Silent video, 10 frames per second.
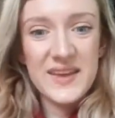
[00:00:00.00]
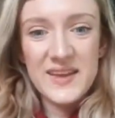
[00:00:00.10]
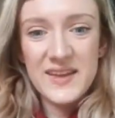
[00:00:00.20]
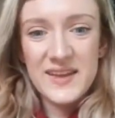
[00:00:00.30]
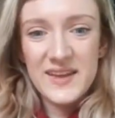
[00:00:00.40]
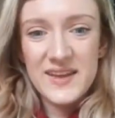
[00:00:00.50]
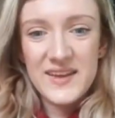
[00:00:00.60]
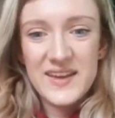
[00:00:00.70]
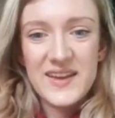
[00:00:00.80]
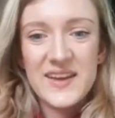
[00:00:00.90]
they are
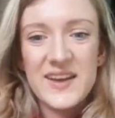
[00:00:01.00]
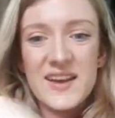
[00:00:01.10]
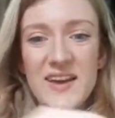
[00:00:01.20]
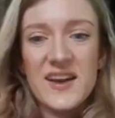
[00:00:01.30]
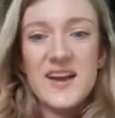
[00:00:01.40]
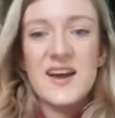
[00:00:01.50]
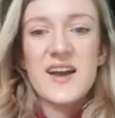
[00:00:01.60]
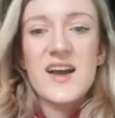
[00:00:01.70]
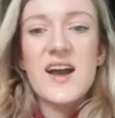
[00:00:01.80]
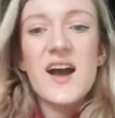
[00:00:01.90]
open to the public,
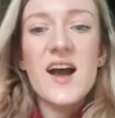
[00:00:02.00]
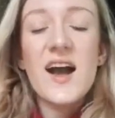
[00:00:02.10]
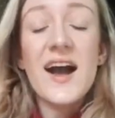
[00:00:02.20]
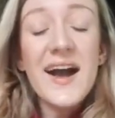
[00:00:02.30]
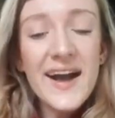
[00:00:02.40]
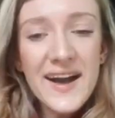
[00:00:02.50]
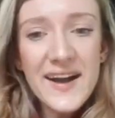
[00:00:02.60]
and